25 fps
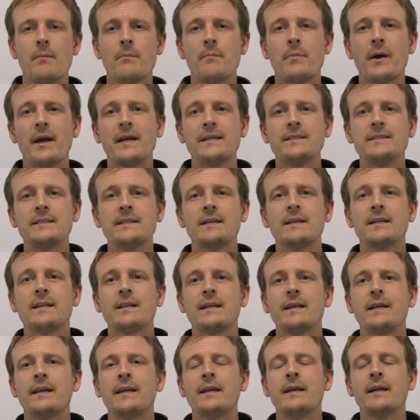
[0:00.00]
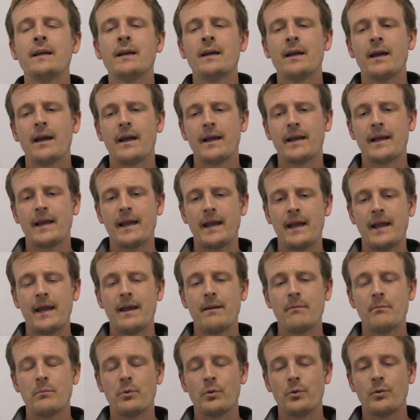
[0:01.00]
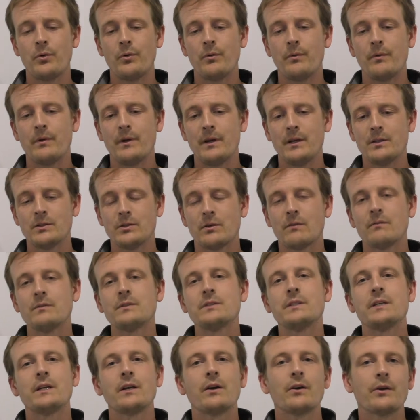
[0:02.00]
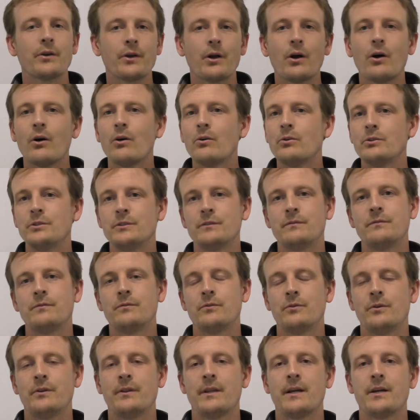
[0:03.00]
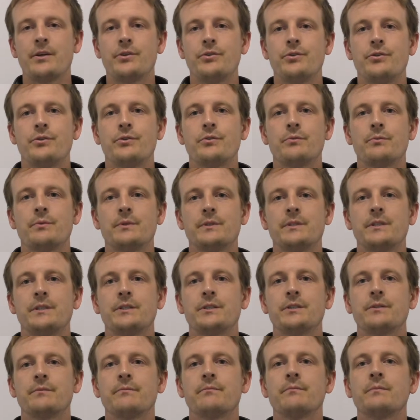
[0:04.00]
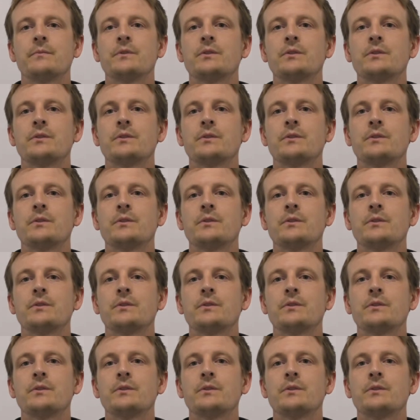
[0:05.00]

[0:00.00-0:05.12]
Basically, a Kambu is obviously going to hold your foot in that neutral position.